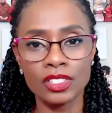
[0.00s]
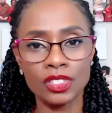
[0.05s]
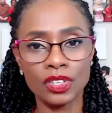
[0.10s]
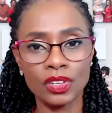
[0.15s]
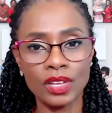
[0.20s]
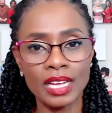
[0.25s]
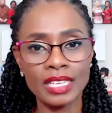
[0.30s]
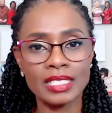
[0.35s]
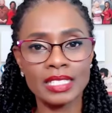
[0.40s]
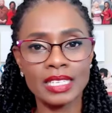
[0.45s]
So
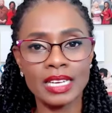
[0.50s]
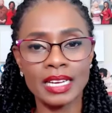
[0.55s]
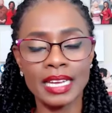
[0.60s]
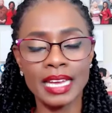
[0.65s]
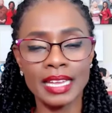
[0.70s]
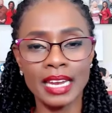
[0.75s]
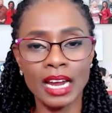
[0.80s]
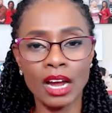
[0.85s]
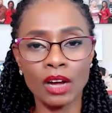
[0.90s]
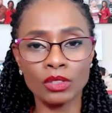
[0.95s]
that's,
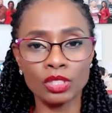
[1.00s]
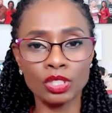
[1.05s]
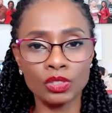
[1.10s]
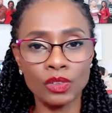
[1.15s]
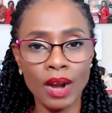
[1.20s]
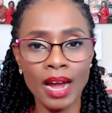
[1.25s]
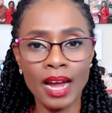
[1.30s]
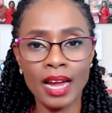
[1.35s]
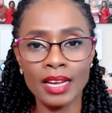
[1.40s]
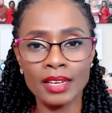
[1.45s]
again, our
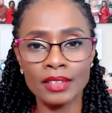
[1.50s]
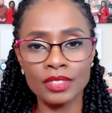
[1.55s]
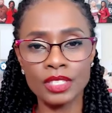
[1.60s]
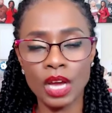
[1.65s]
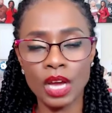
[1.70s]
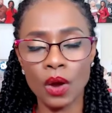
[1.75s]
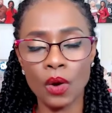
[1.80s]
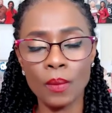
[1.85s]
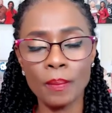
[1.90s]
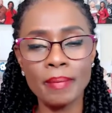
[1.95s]
drives,
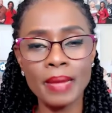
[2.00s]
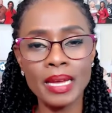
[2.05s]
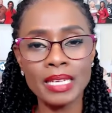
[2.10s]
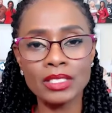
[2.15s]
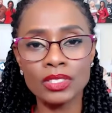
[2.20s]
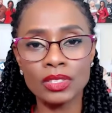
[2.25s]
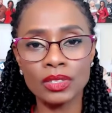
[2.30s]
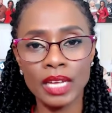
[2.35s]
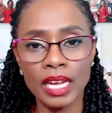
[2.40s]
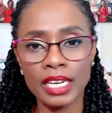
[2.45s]
our
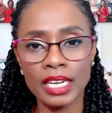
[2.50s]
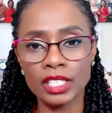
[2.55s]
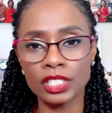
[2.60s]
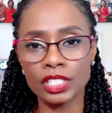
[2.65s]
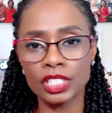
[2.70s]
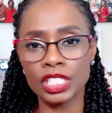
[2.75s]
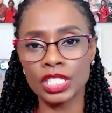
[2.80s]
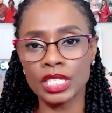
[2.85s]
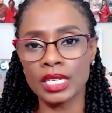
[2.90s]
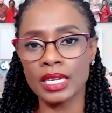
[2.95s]
mental
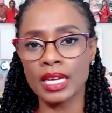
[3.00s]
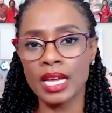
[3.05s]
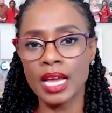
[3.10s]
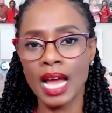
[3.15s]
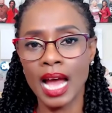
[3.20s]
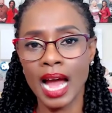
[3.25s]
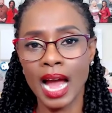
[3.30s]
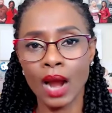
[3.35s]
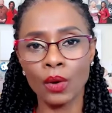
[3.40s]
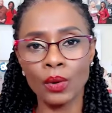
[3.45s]
energy,
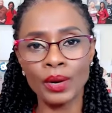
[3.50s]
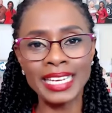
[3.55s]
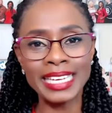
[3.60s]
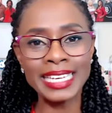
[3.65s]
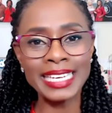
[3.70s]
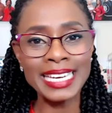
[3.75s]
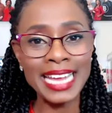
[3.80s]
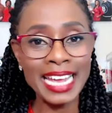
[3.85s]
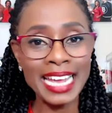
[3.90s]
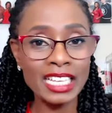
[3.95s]
our
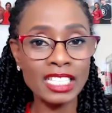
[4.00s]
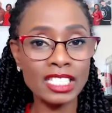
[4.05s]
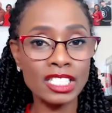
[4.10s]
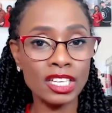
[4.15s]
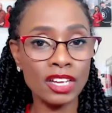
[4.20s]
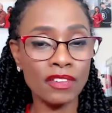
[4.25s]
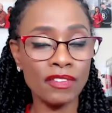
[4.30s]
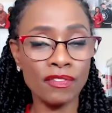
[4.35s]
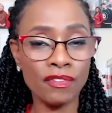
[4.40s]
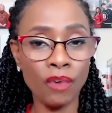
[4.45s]

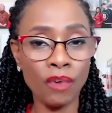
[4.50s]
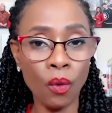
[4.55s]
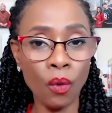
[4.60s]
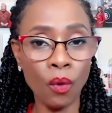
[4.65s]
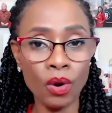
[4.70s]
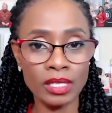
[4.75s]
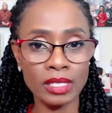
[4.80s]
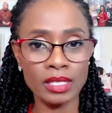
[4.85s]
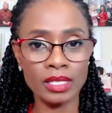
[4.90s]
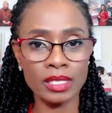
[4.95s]
innate
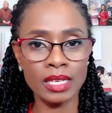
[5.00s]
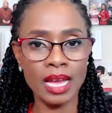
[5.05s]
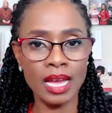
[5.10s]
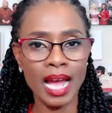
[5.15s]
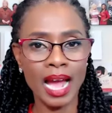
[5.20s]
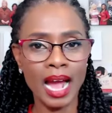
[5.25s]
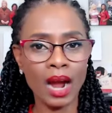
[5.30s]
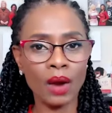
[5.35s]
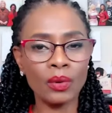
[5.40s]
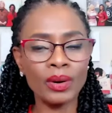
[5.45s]
force,
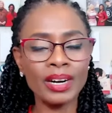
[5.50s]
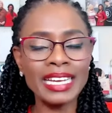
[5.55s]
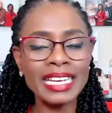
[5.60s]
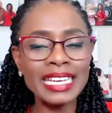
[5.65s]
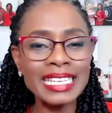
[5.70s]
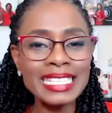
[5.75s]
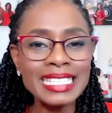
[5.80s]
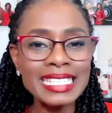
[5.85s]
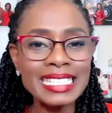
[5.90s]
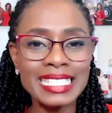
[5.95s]
our
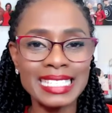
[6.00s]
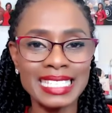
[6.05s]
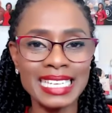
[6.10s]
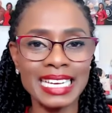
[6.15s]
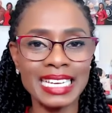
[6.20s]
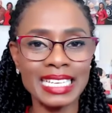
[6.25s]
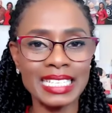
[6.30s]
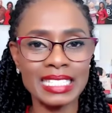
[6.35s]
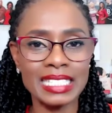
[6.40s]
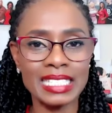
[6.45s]

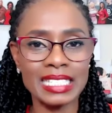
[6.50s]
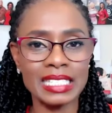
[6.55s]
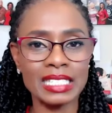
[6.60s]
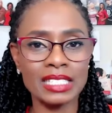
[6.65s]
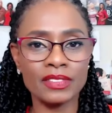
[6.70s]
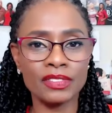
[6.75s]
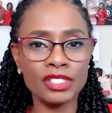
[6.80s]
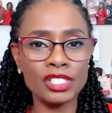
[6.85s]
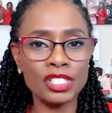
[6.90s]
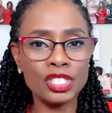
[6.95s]
instincts
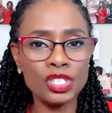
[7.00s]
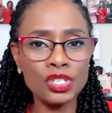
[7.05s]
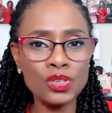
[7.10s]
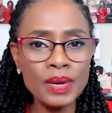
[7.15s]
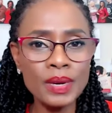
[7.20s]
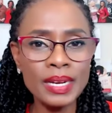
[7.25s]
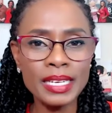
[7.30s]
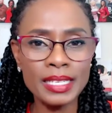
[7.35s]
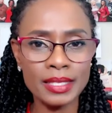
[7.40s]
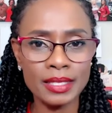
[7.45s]
for
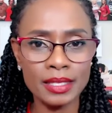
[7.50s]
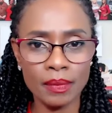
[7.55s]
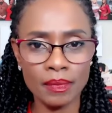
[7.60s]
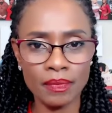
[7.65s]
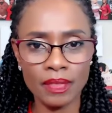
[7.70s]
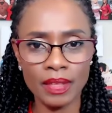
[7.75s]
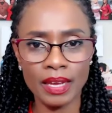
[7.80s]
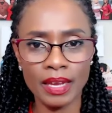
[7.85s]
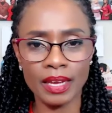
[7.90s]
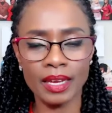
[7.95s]
doing
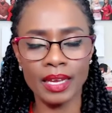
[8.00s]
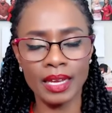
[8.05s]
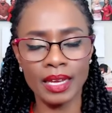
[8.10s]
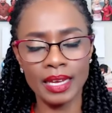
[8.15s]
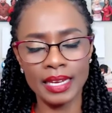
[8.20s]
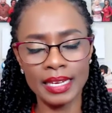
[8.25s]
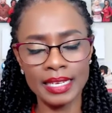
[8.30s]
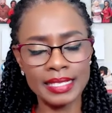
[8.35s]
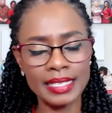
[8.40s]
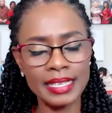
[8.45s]
something
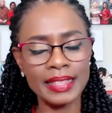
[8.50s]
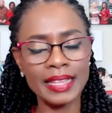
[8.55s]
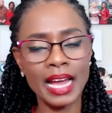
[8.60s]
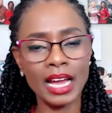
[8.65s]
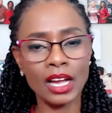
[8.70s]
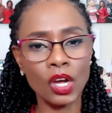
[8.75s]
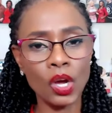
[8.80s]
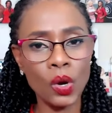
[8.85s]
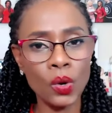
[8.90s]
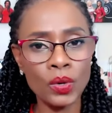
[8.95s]
is in
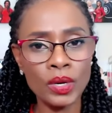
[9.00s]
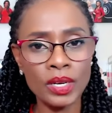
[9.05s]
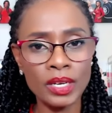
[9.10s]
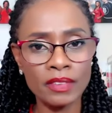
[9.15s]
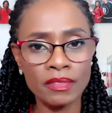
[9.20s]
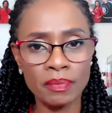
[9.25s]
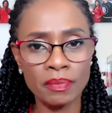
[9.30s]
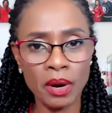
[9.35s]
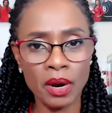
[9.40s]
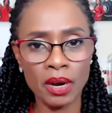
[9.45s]
that
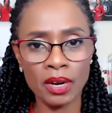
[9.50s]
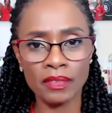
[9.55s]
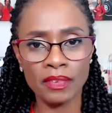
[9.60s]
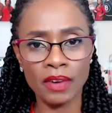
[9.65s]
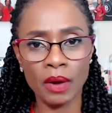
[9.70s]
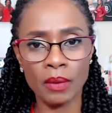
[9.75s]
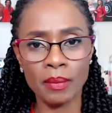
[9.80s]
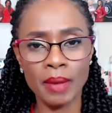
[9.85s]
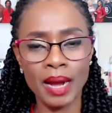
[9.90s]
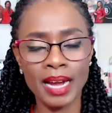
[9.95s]
conative part of
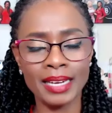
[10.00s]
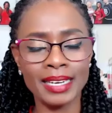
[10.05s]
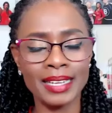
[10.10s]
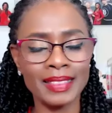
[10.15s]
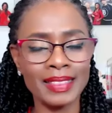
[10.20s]
our mind.